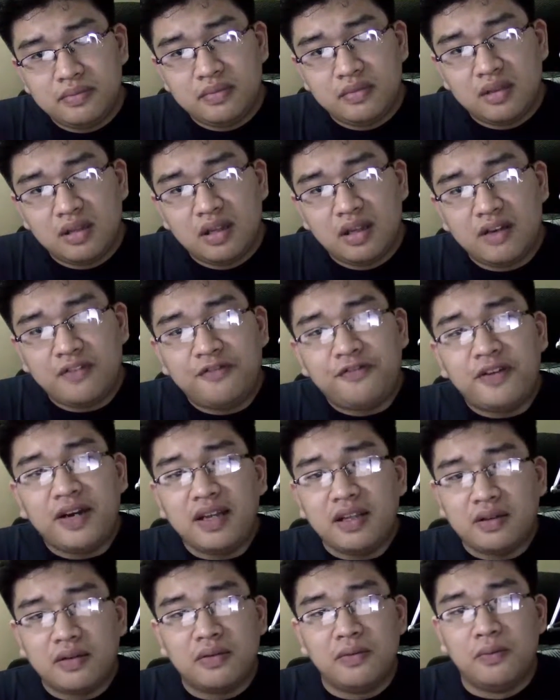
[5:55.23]
The
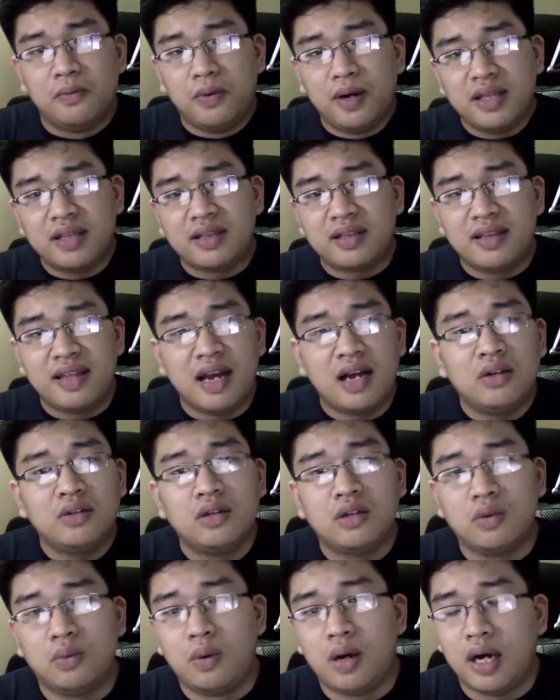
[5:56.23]
fight went down
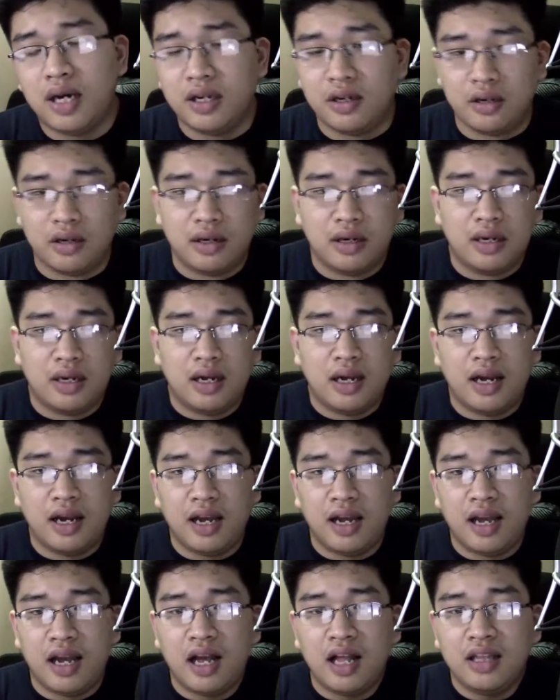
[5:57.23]
to the wire.
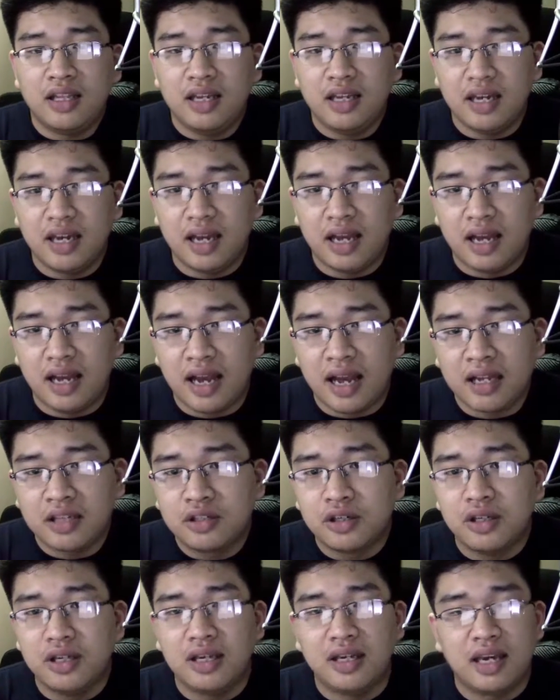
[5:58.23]
Ali
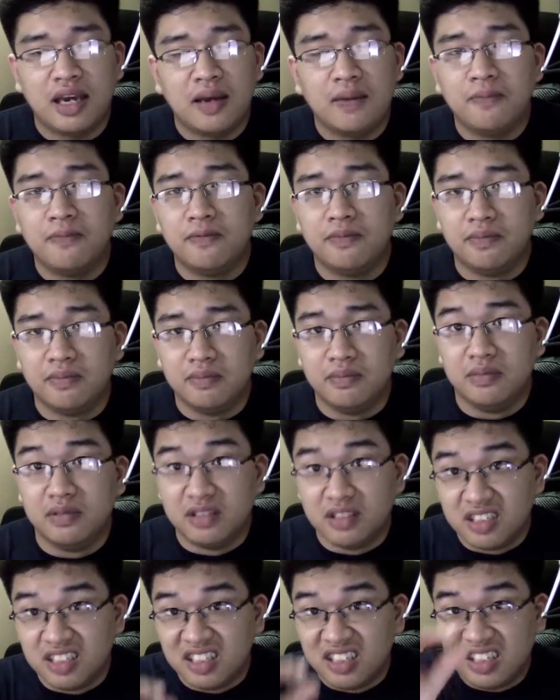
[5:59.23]
actually came
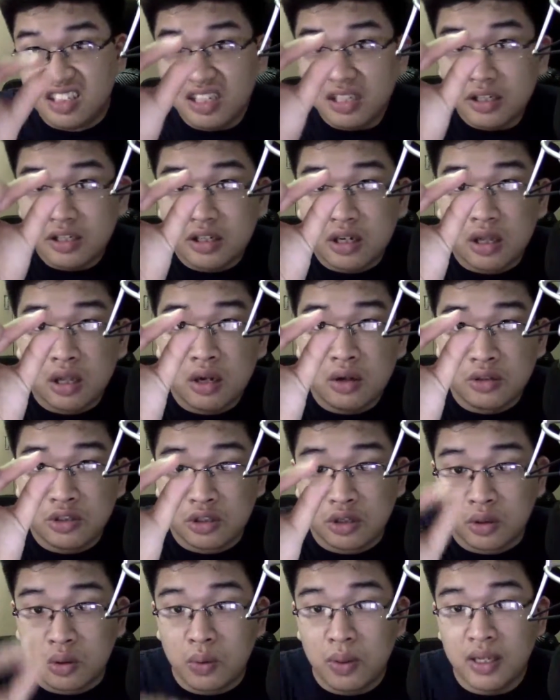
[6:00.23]
this close
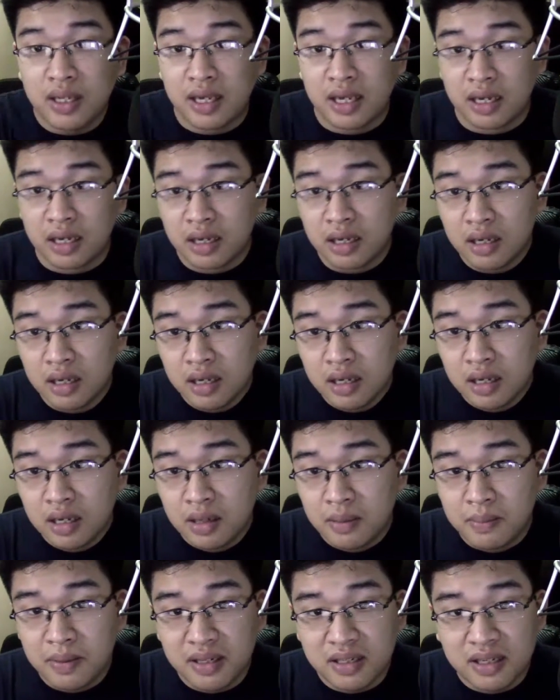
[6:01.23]
to quitting,
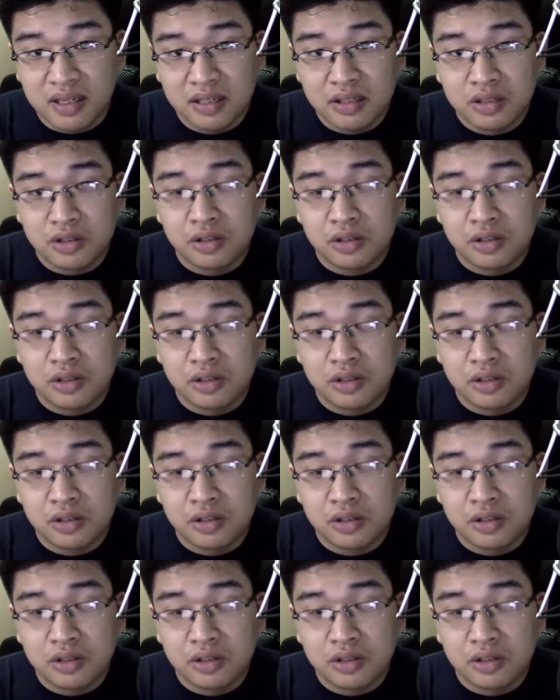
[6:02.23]
but his